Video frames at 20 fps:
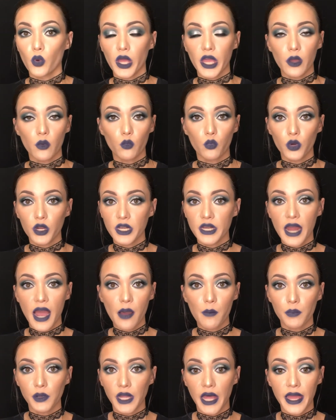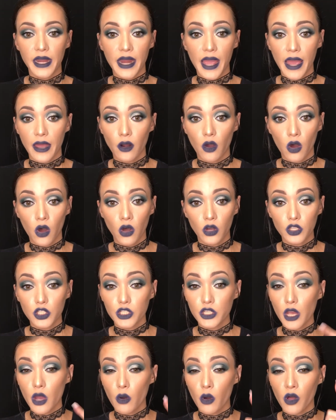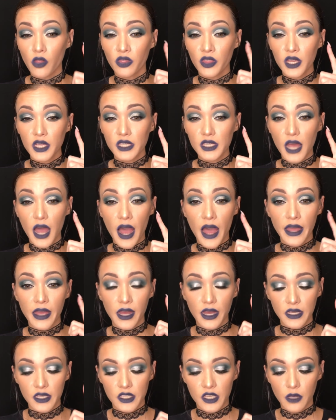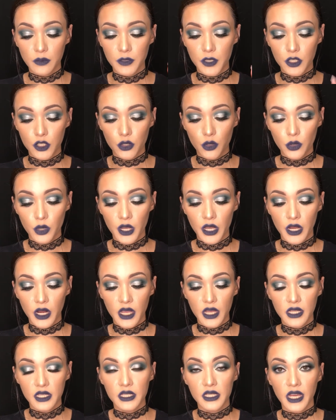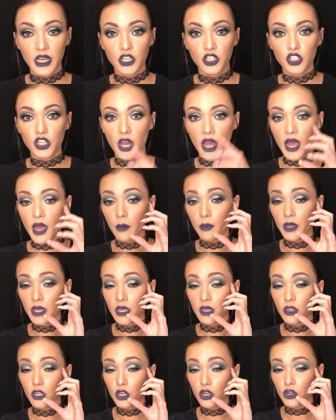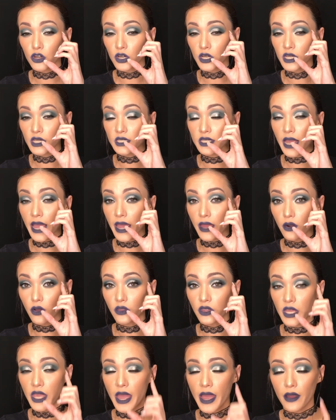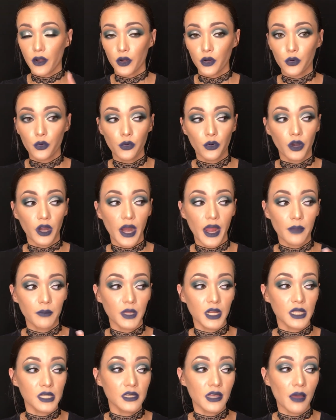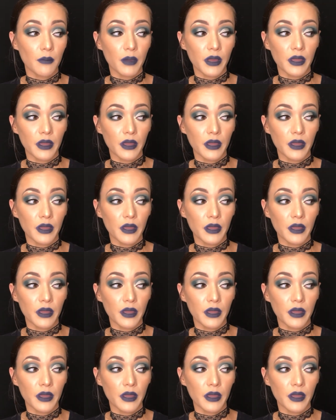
It would not blend at all. So on this eye, I substituted Inside Job in the crease and on the outer corner. I mean, it's not